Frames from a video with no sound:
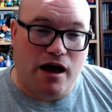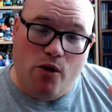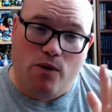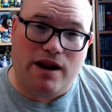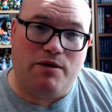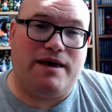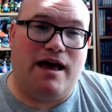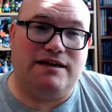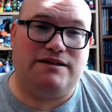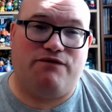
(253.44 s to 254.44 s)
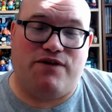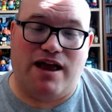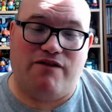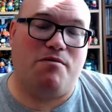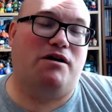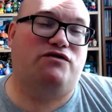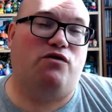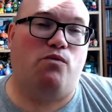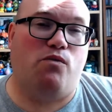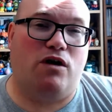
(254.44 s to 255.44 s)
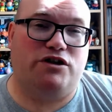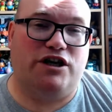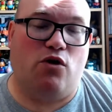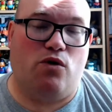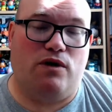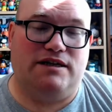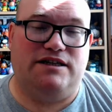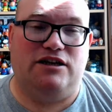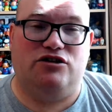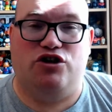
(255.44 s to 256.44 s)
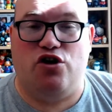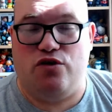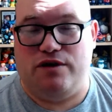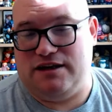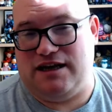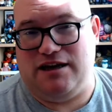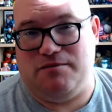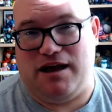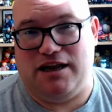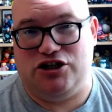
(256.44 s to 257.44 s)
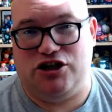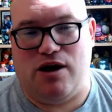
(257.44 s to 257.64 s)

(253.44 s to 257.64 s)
Well, anyway, guys, thank you very much for watching or listening to the DisKingdom Daily Show.